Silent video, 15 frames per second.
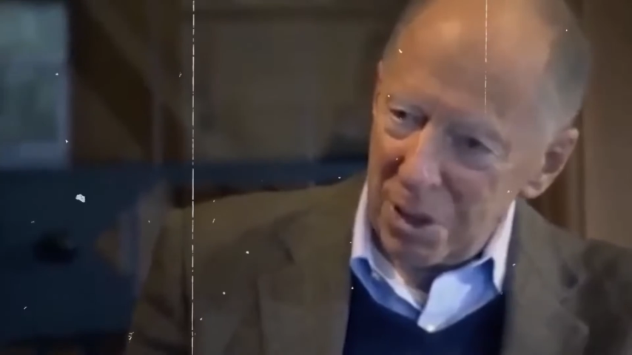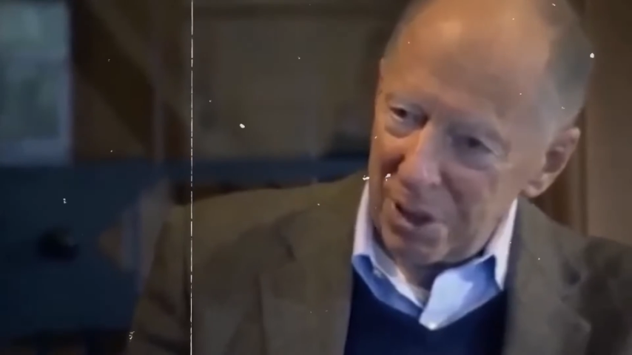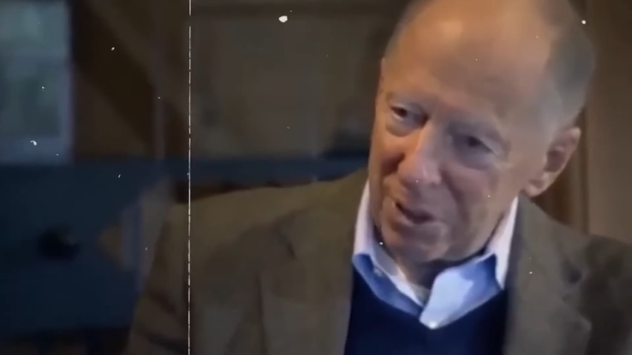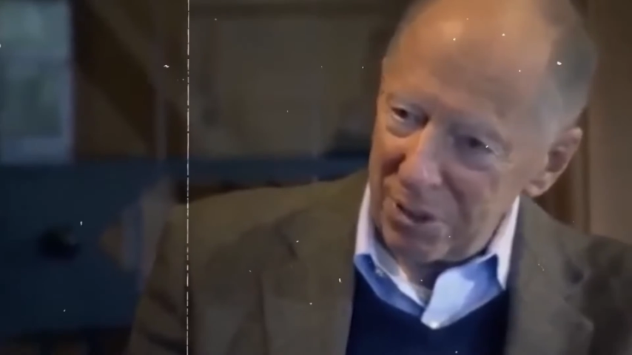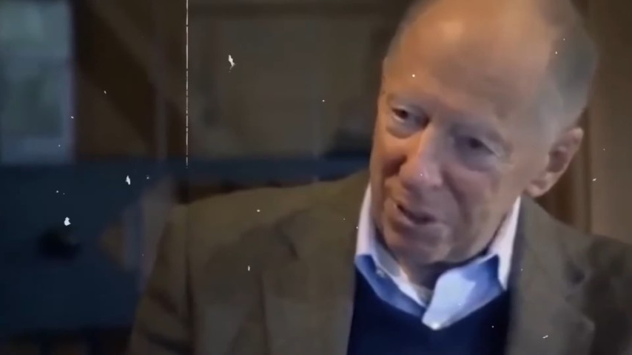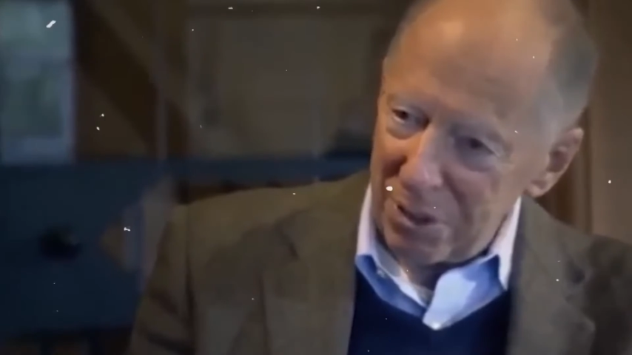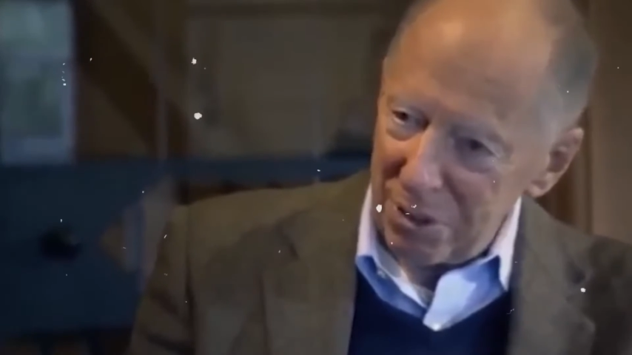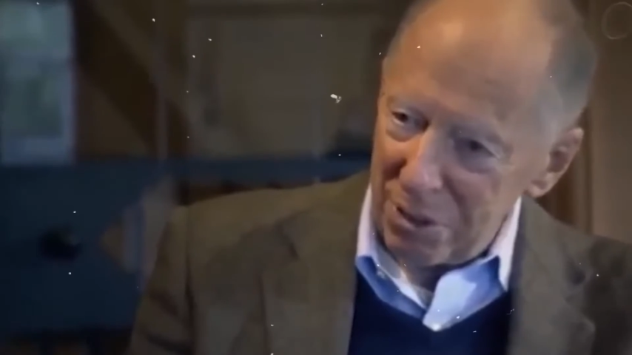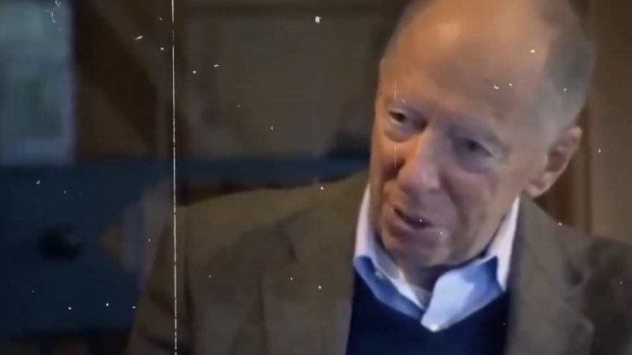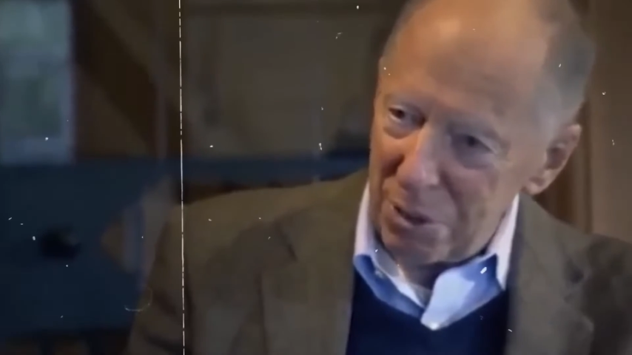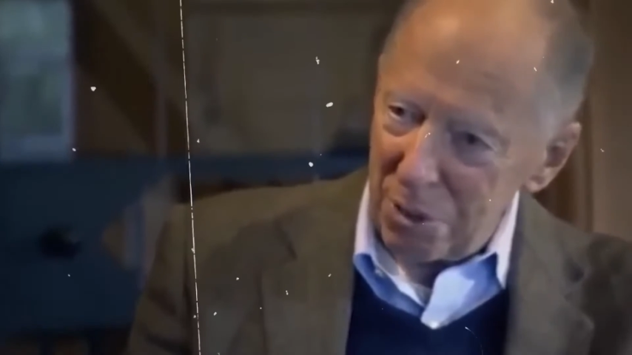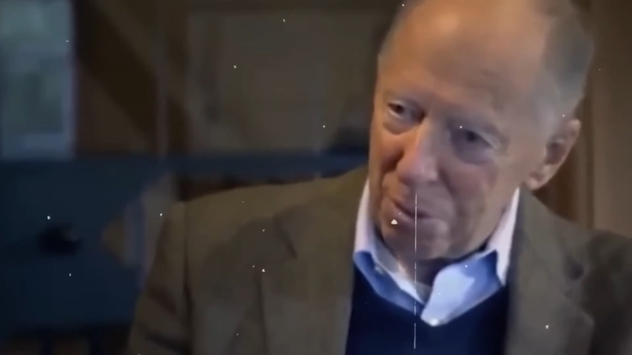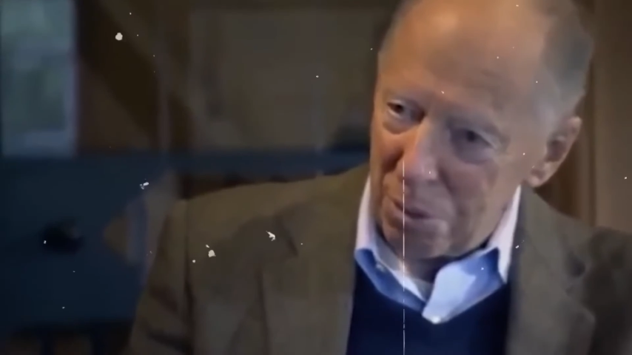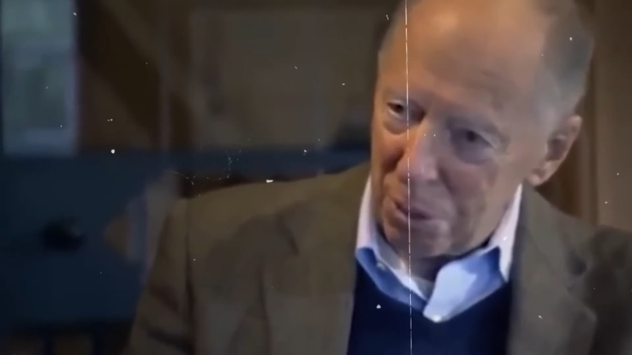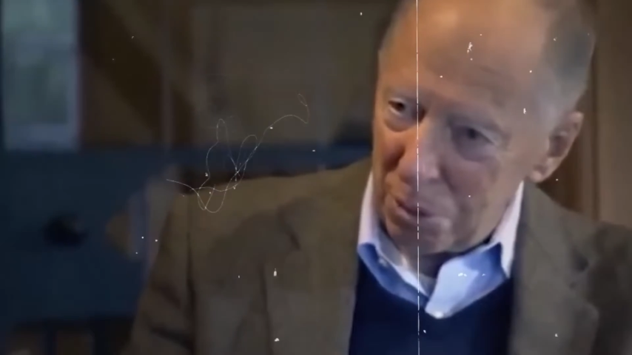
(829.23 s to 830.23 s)
tens of
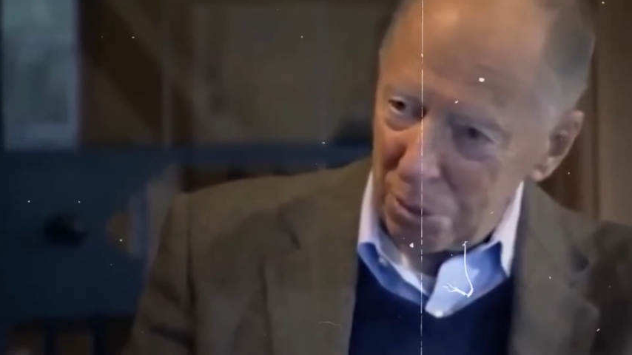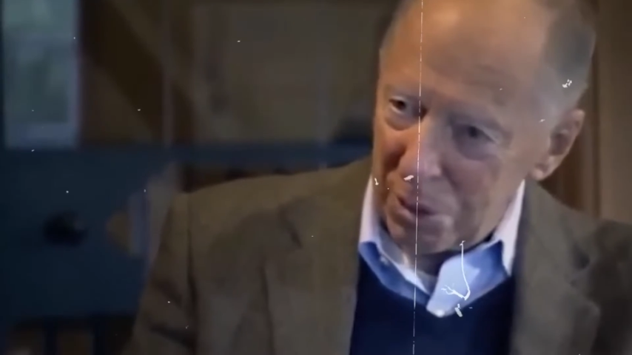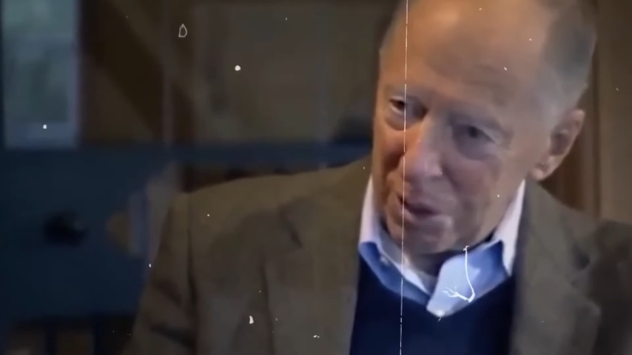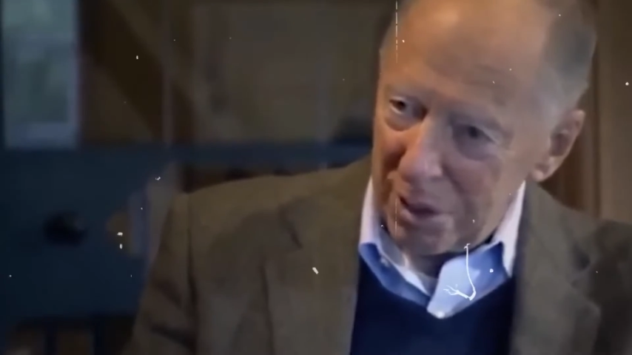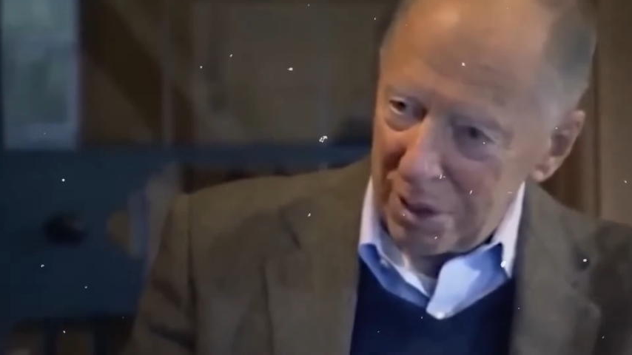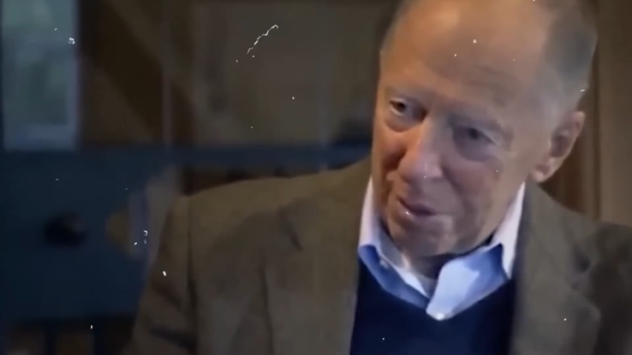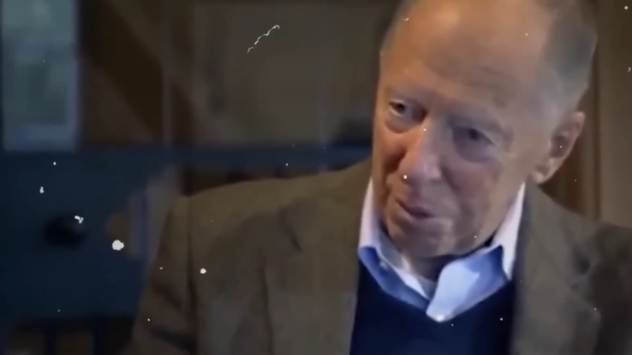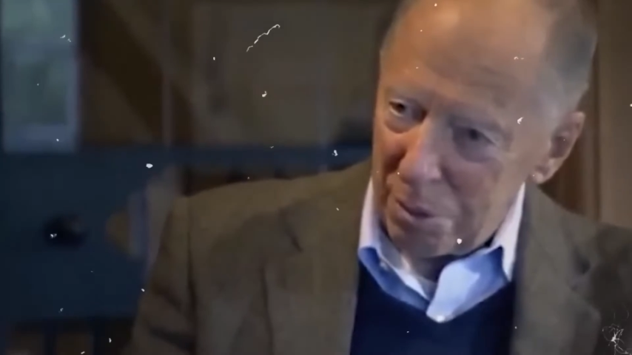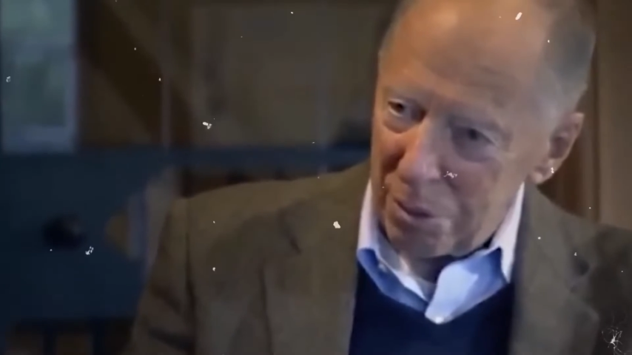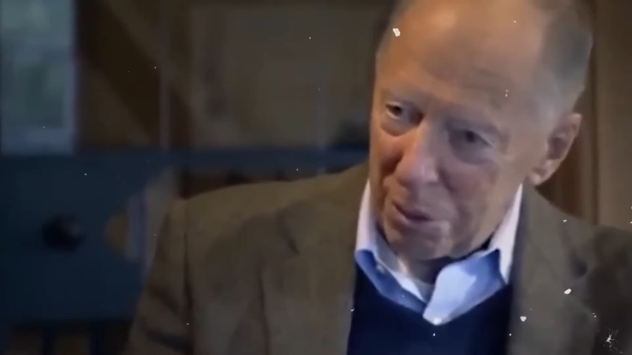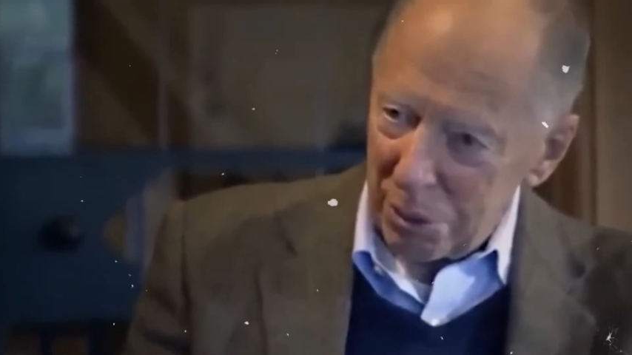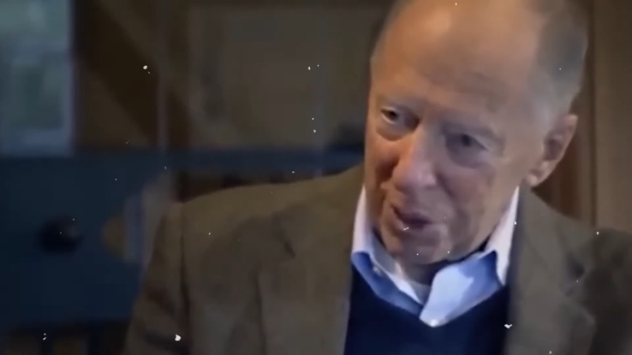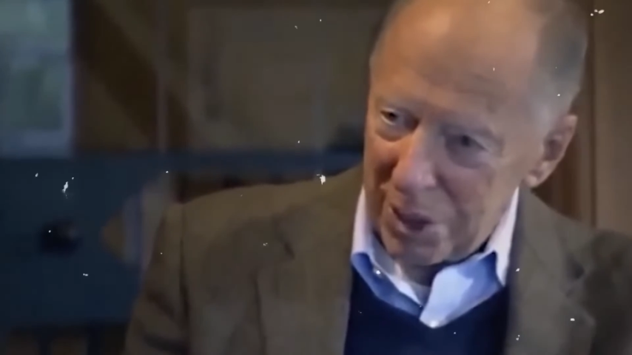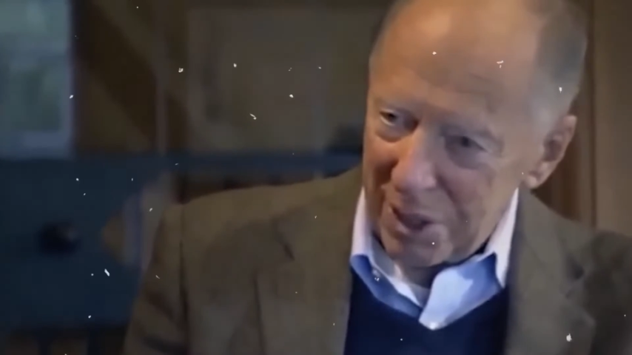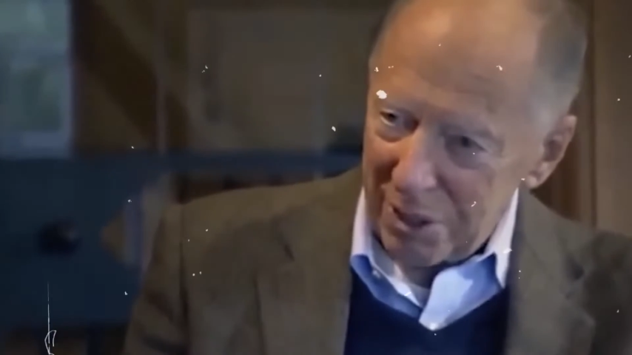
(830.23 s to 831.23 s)
billions in today's
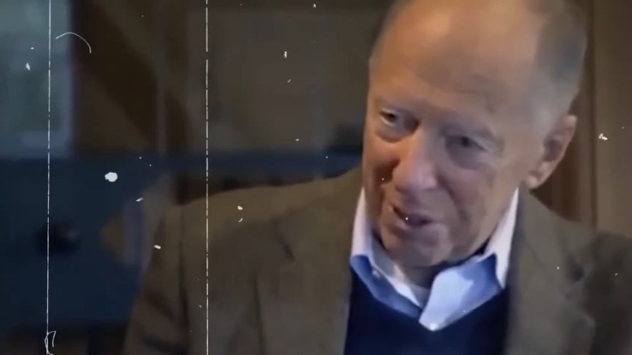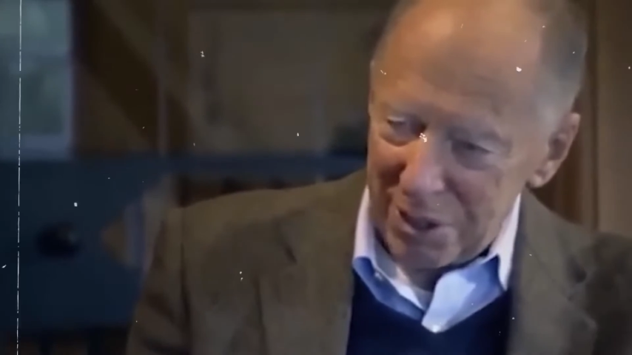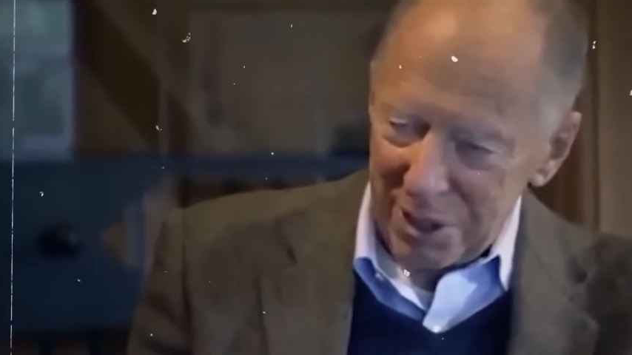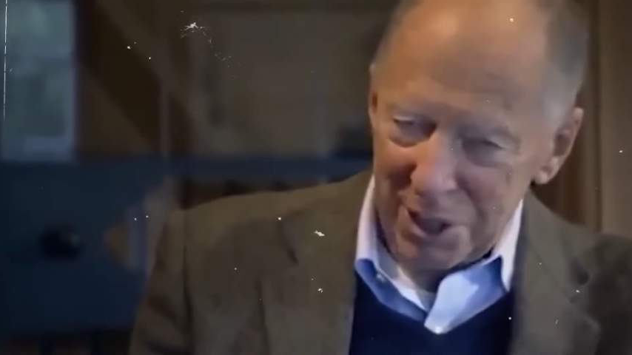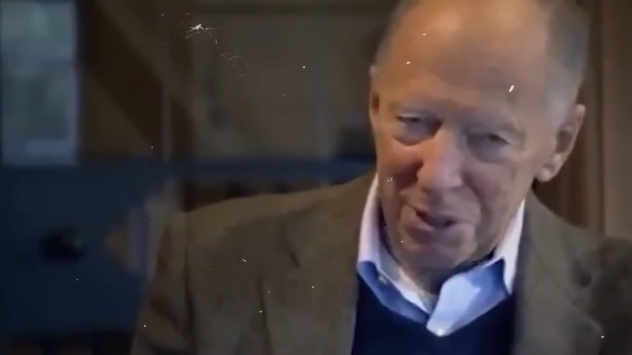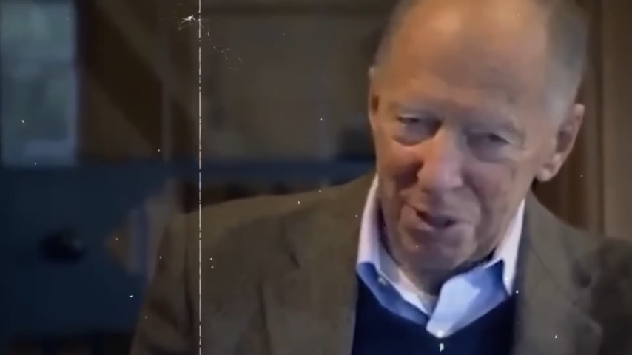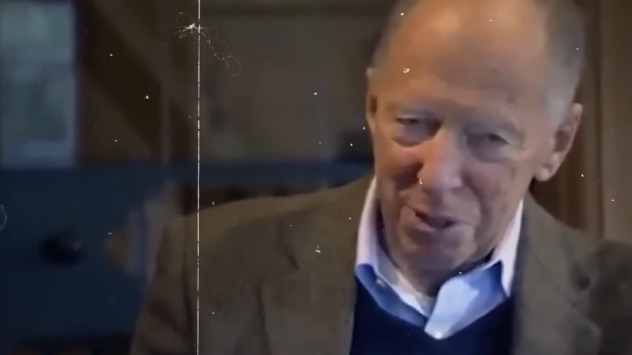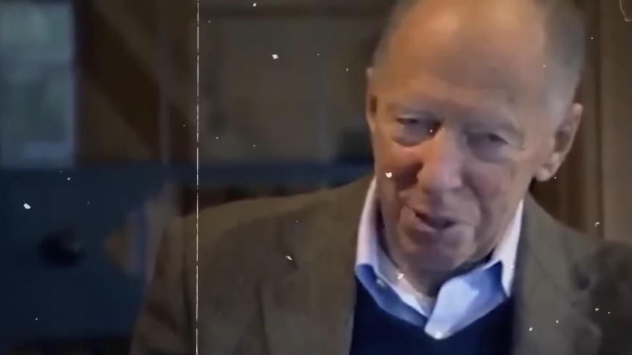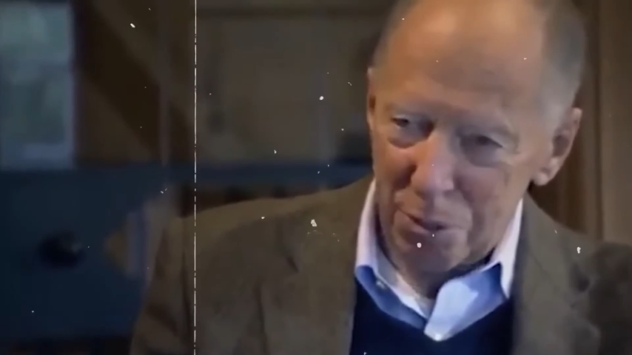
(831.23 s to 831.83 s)
cash. But